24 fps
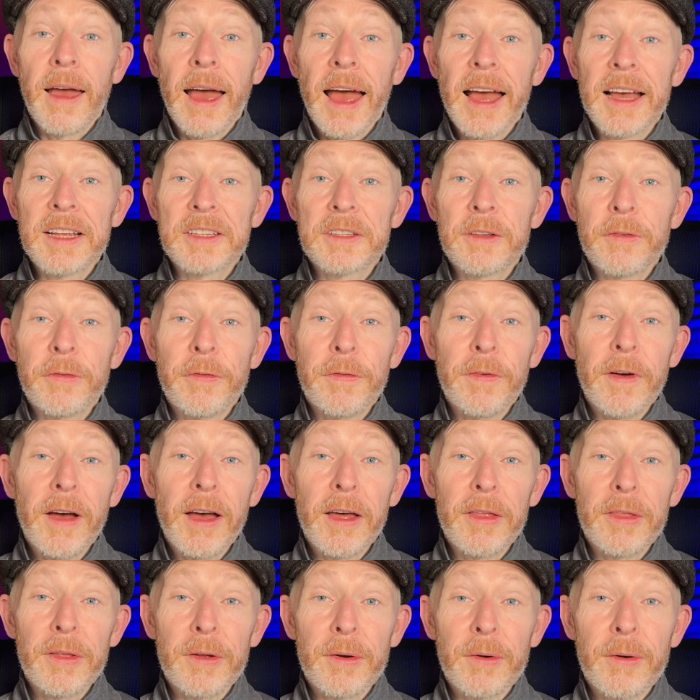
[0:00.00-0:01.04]
As a
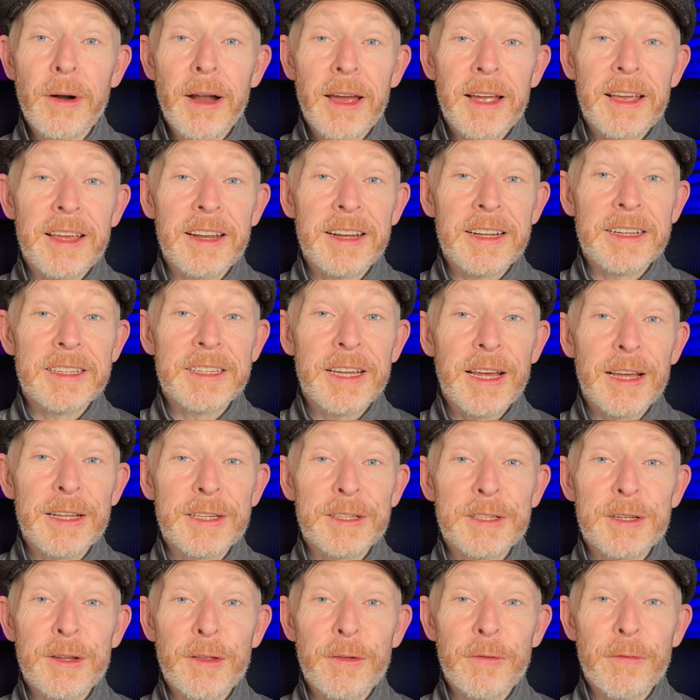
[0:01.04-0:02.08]
father, I can
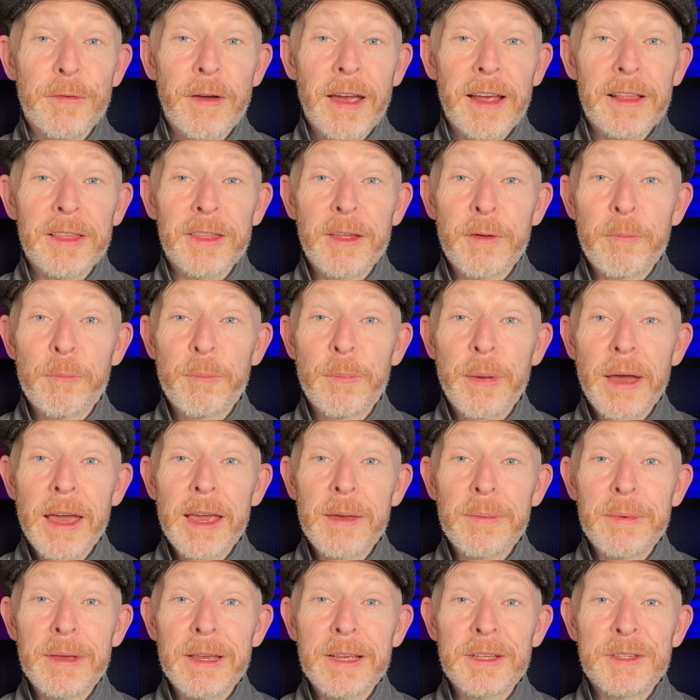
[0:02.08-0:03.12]
attest to the fact that
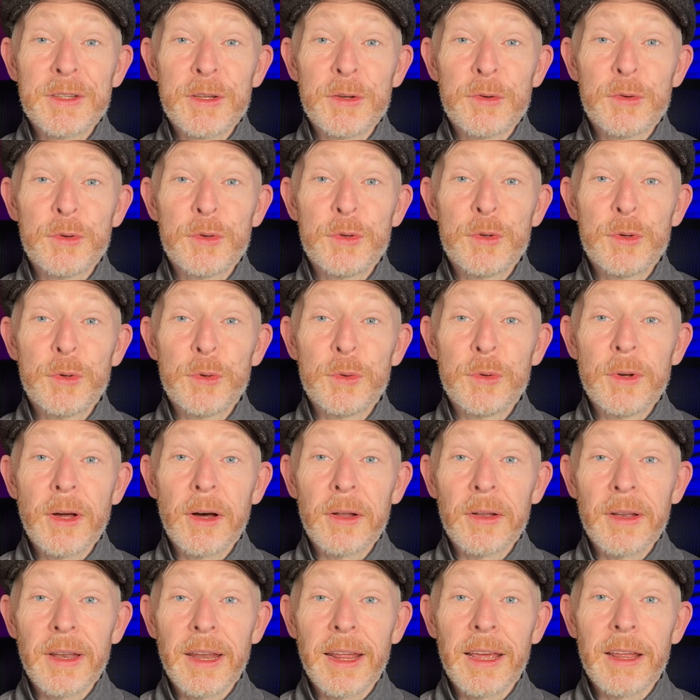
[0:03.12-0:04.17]
babies do
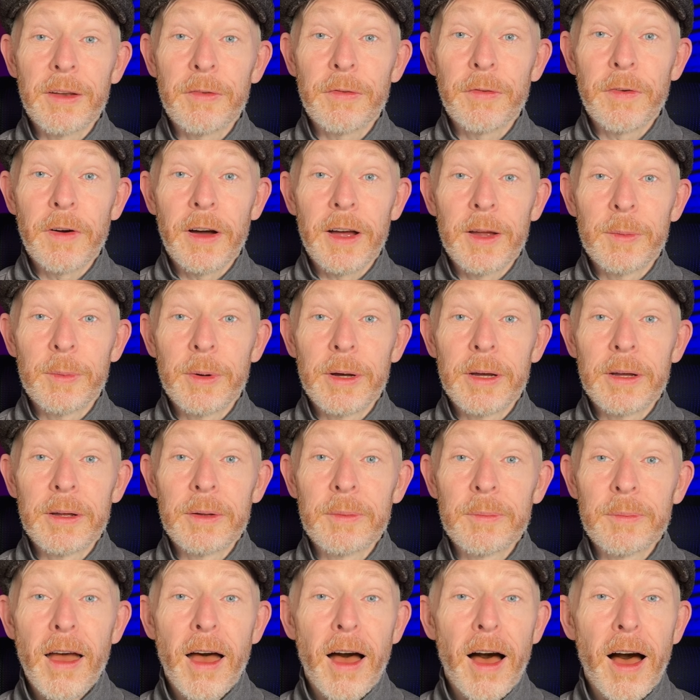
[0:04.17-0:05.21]
not need fiber.
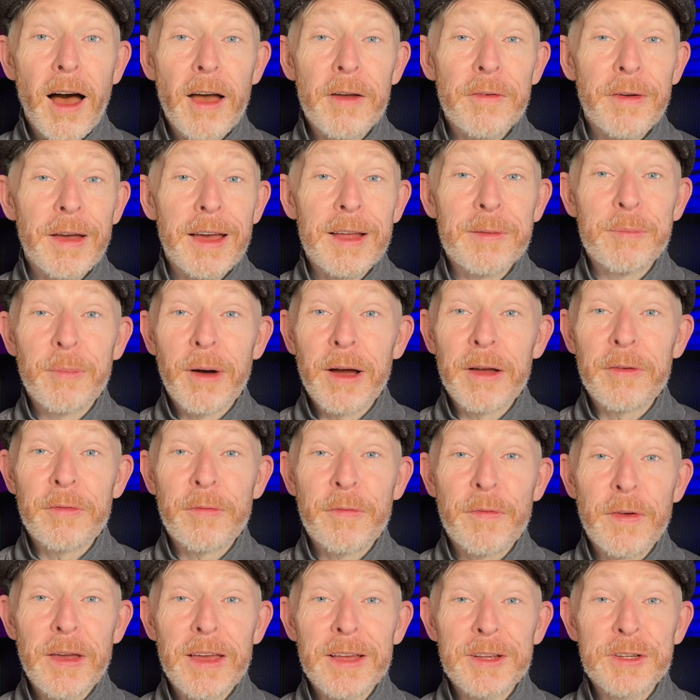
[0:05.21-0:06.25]
I've had my
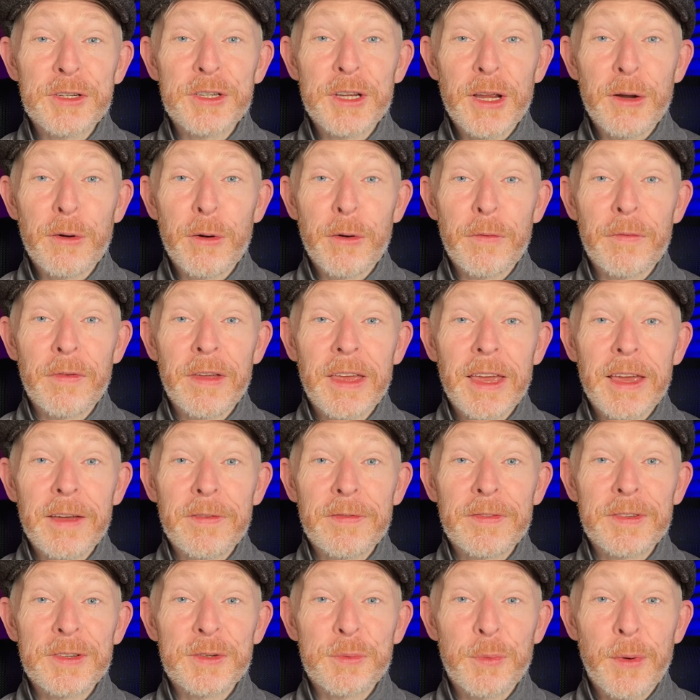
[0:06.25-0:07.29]
fair share of
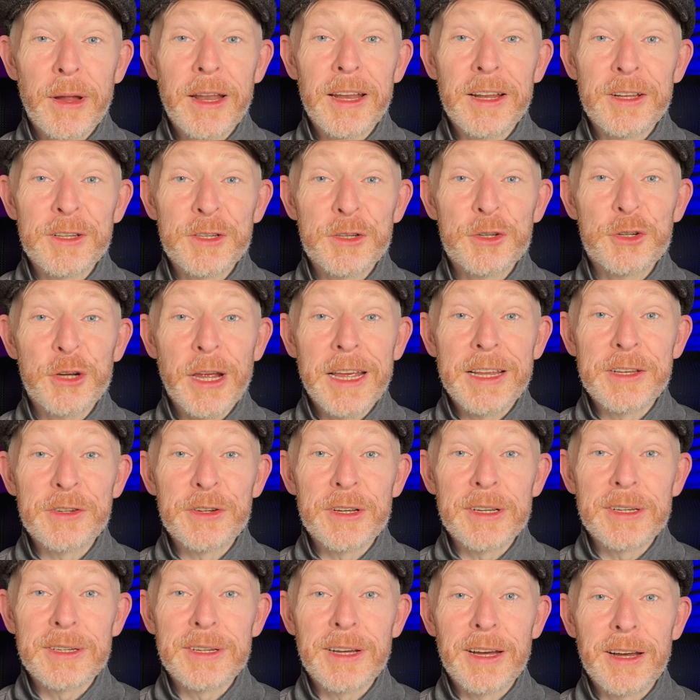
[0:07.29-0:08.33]
gifts when it's
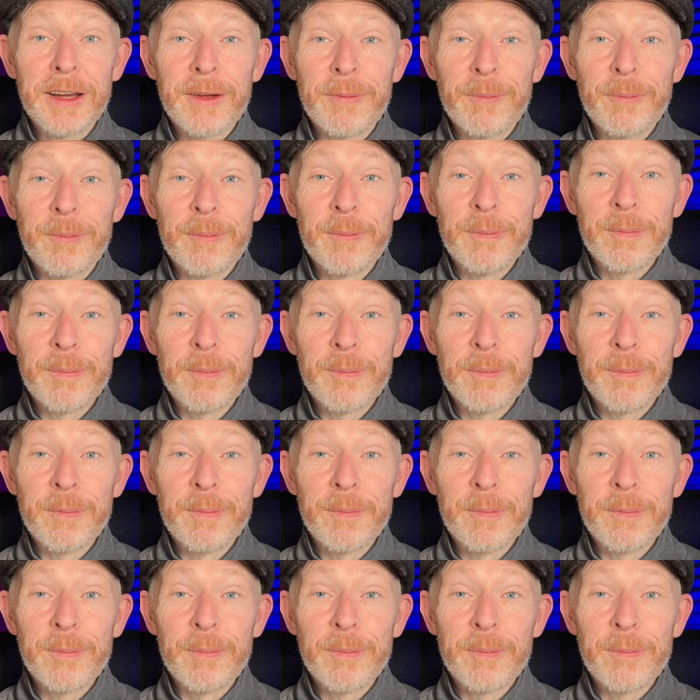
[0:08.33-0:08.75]
changing time.